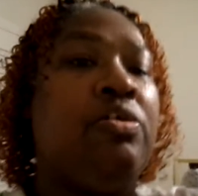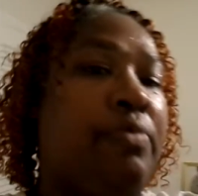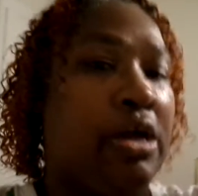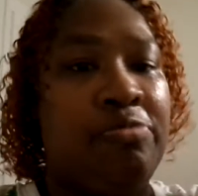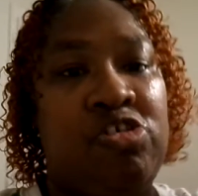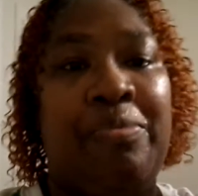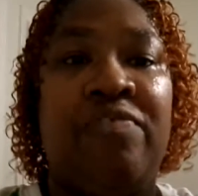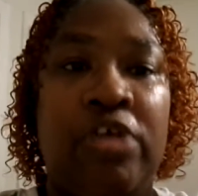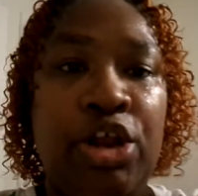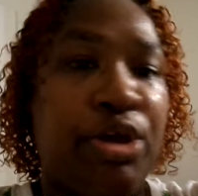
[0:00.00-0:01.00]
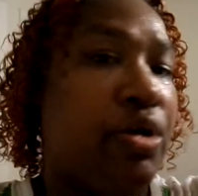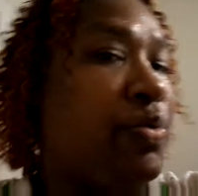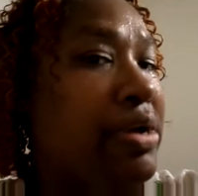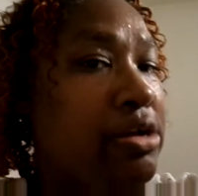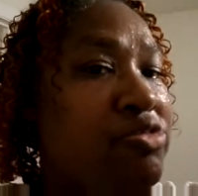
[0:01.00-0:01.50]
Welcome to my video.
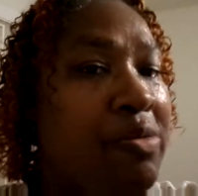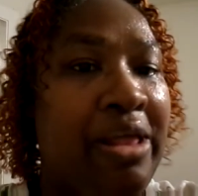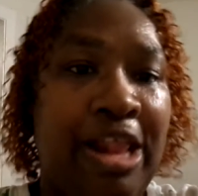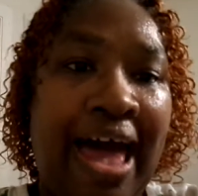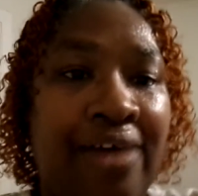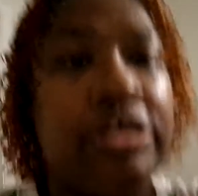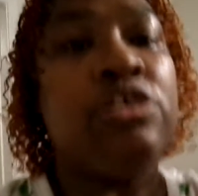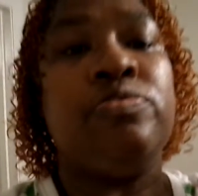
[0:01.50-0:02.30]
Welcome to my live.